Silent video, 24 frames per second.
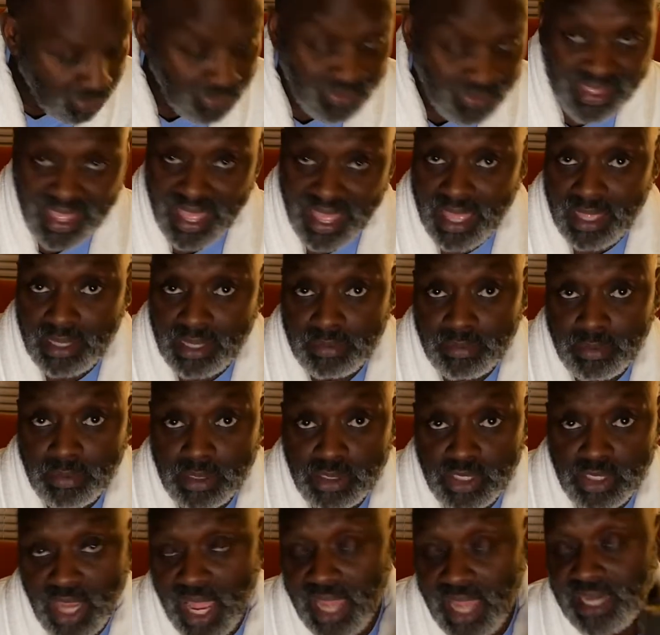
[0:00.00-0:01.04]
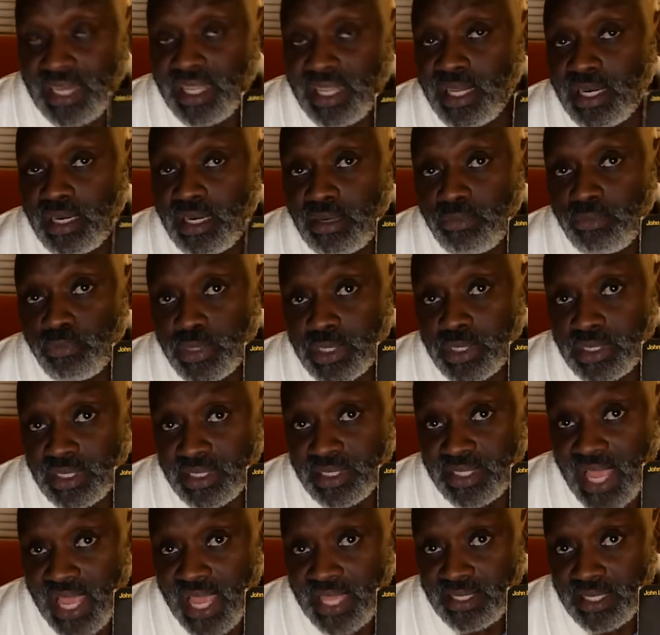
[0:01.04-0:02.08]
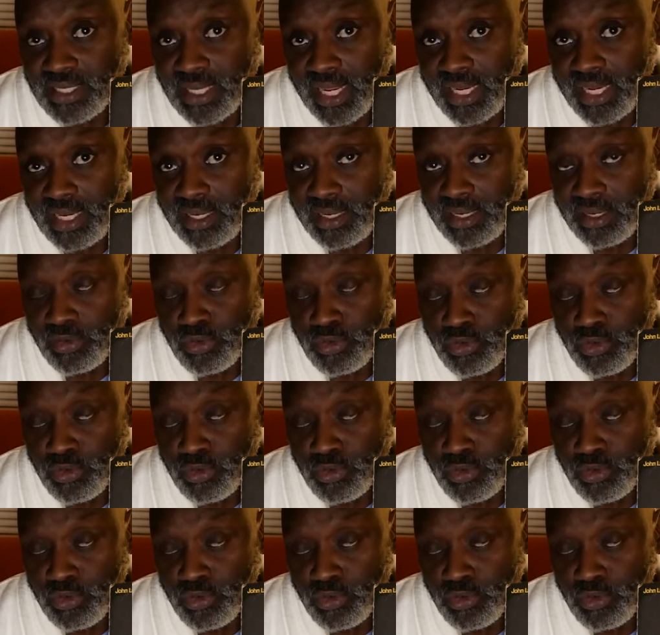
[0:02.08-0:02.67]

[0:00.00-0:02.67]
that John Lennon was assassinated in